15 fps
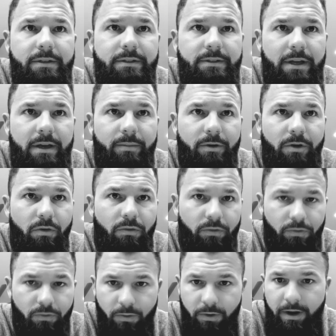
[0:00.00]
It's now been over
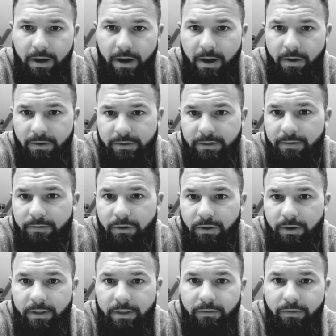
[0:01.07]
48 hours. Haven't heard
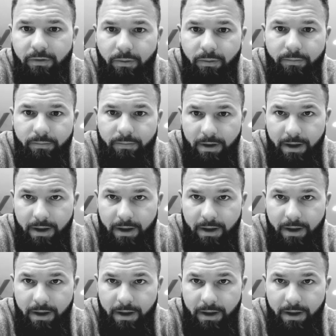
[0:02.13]
anything from them.